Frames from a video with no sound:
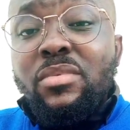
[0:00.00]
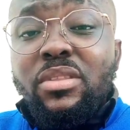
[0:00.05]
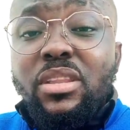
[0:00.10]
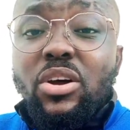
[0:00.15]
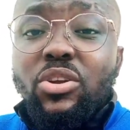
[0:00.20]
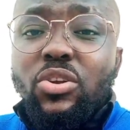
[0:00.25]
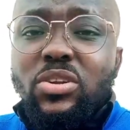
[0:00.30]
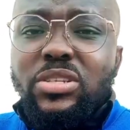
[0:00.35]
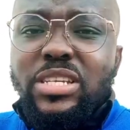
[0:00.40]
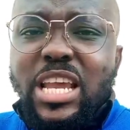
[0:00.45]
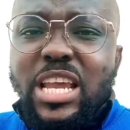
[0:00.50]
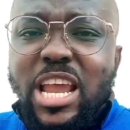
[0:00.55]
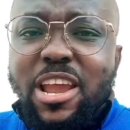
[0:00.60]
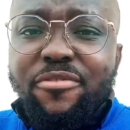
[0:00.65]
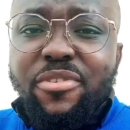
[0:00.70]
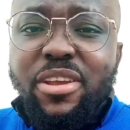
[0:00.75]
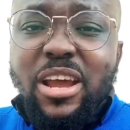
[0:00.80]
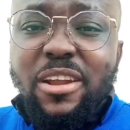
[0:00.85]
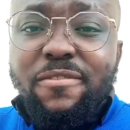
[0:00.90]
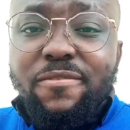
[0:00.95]
Now, not
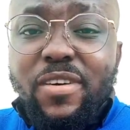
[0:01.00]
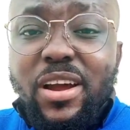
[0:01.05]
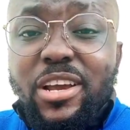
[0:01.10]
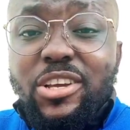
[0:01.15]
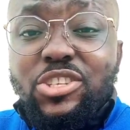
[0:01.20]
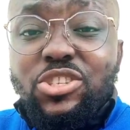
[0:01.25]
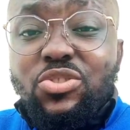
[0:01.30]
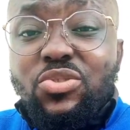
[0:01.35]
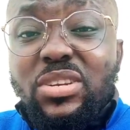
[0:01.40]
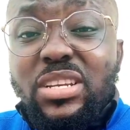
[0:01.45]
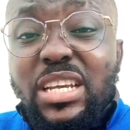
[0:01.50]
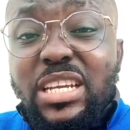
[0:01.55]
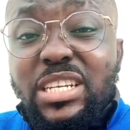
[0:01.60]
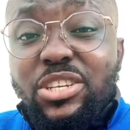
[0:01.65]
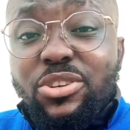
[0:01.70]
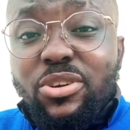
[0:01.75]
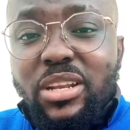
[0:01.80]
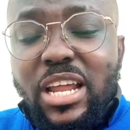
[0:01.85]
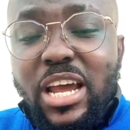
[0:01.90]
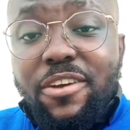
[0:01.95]
every advice you need in
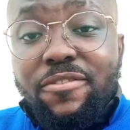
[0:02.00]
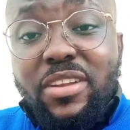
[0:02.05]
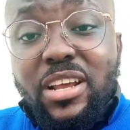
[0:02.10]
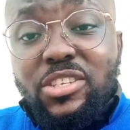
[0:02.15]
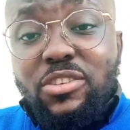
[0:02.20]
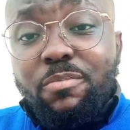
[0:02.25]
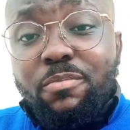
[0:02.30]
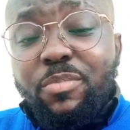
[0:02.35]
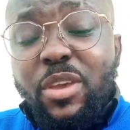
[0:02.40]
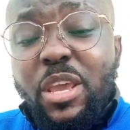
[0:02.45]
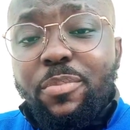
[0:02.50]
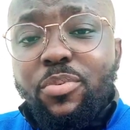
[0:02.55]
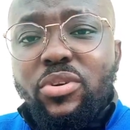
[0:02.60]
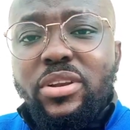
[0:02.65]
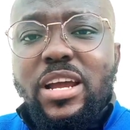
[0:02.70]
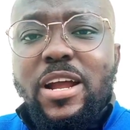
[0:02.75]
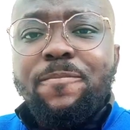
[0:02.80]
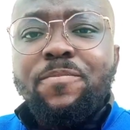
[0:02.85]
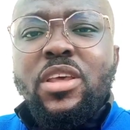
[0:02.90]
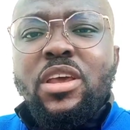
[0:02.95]
your life. There's some people
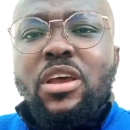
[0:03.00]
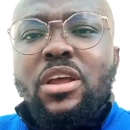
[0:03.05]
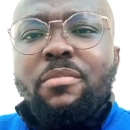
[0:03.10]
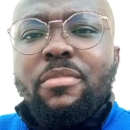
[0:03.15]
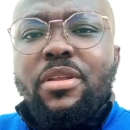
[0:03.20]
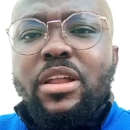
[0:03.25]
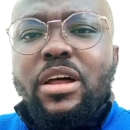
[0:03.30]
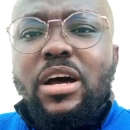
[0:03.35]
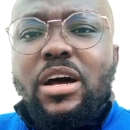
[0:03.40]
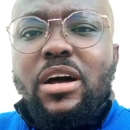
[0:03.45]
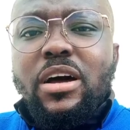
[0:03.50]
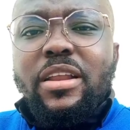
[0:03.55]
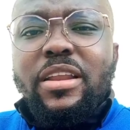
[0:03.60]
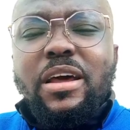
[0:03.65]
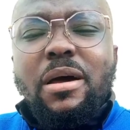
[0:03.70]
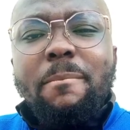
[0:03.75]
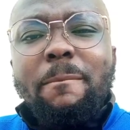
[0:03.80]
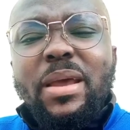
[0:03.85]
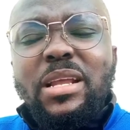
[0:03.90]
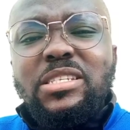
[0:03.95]
that
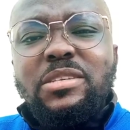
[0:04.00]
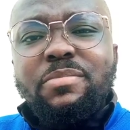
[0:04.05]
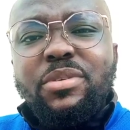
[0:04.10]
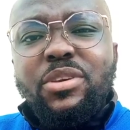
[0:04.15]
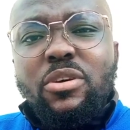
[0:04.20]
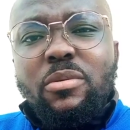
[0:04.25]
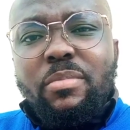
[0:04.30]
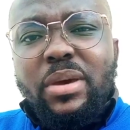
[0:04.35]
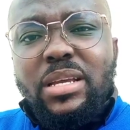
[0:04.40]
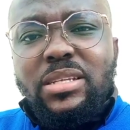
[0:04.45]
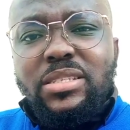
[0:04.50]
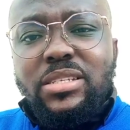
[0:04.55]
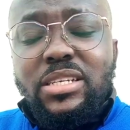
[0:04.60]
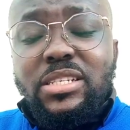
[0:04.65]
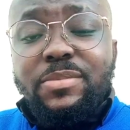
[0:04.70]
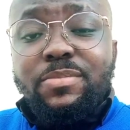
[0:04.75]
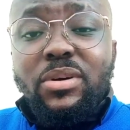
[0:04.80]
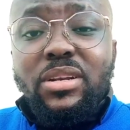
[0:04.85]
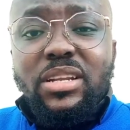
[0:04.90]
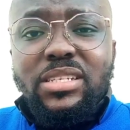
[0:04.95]
are meant to be your
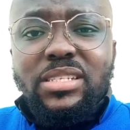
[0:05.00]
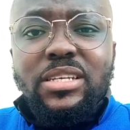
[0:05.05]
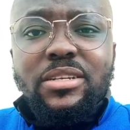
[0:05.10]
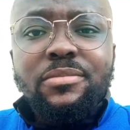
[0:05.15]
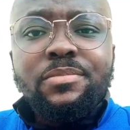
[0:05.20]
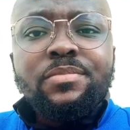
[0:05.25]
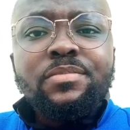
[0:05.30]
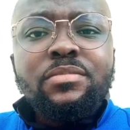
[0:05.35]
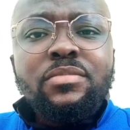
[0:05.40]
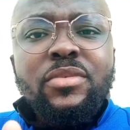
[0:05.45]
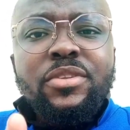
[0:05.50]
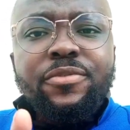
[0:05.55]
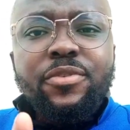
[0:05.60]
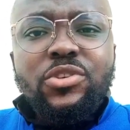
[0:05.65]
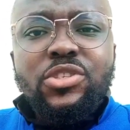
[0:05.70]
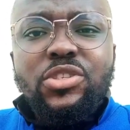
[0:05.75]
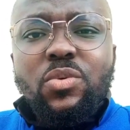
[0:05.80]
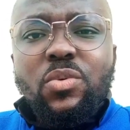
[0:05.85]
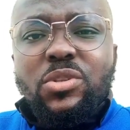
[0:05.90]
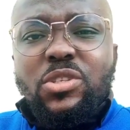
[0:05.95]
mentors, but listen,
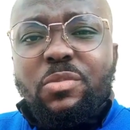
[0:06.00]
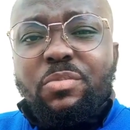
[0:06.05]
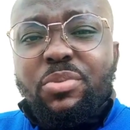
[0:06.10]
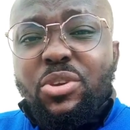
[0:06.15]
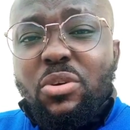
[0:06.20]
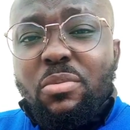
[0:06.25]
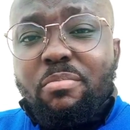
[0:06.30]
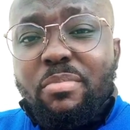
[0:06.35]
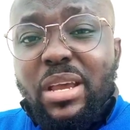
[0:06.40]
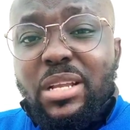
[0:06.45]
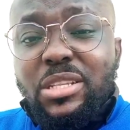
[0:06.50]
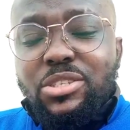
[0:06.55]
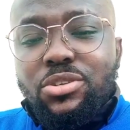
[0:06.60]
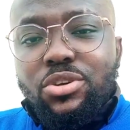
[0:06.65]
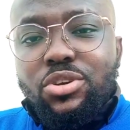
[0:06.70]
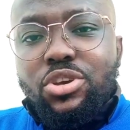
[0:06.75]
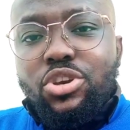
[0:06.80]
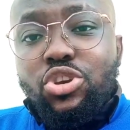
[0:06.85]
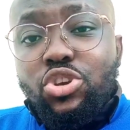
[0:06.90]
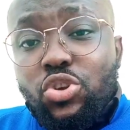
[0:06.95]
for someone to be your mentor,
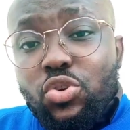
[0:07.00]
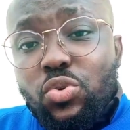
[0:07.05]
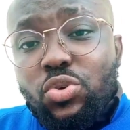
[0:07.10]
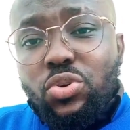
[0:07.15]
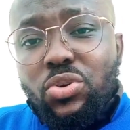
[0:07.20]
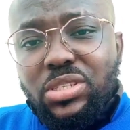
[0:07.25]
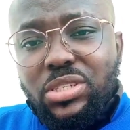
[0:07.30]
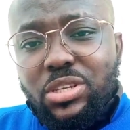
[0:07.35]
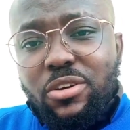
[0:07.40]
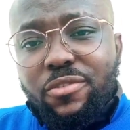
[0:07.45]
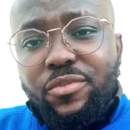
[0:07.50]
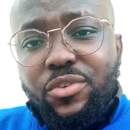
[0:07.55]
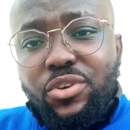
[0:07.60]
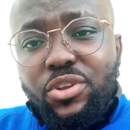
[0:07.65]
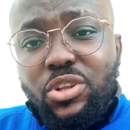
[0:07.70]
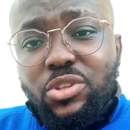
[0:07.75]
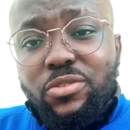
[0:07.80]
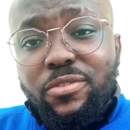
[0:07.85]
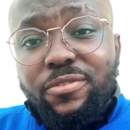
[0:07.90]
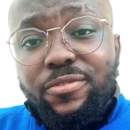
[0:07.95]
you yourself, you
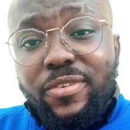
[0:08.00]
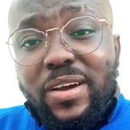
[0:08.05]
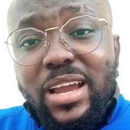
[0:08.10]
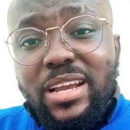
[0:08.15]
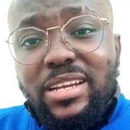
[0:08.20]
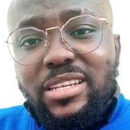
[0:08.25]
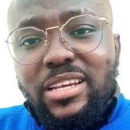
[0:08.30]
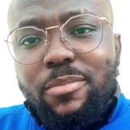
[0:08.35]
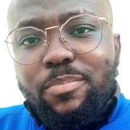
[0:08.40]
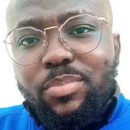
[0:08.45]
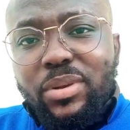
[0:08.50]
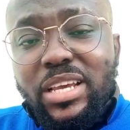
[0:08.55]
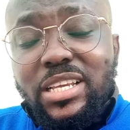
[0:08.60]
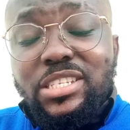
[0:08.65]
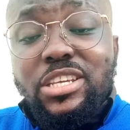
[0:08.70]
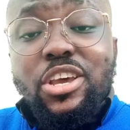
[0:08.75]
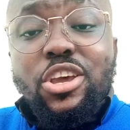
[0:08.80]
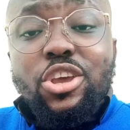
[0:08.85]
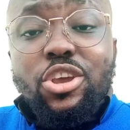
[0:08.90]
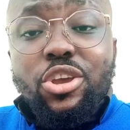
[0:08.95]
need to find a
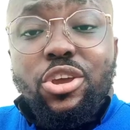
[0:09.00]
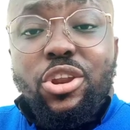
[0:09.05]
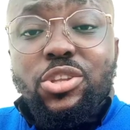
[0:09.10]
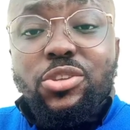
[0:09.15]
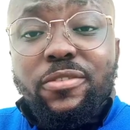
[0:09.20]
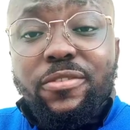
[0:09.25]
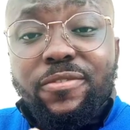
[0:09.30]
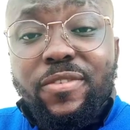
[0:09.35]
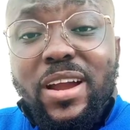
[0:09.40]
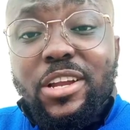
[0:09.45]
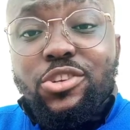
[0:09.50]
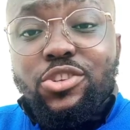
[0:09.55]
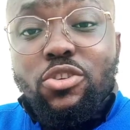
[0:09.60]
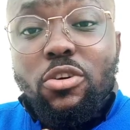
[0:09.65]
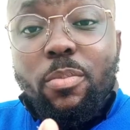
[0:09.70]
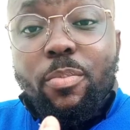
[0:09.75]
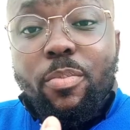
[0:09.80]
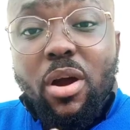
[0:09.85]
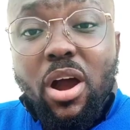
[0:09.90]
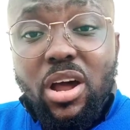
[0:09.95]
place, you need to find
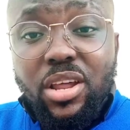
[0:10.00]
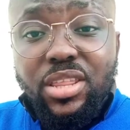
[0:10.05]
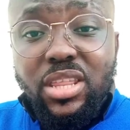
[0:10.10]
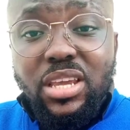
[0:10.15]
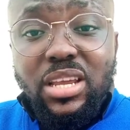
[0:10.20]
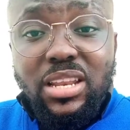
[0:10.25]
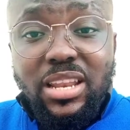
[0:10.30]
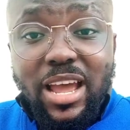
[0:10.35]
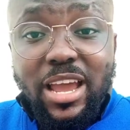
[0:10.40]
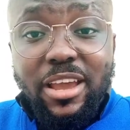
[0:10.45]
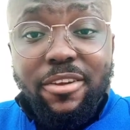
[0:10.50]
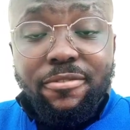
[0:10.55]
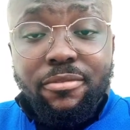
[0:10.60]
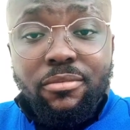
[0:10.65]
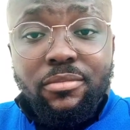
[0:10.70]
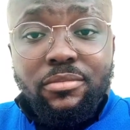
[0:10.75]
your path in life.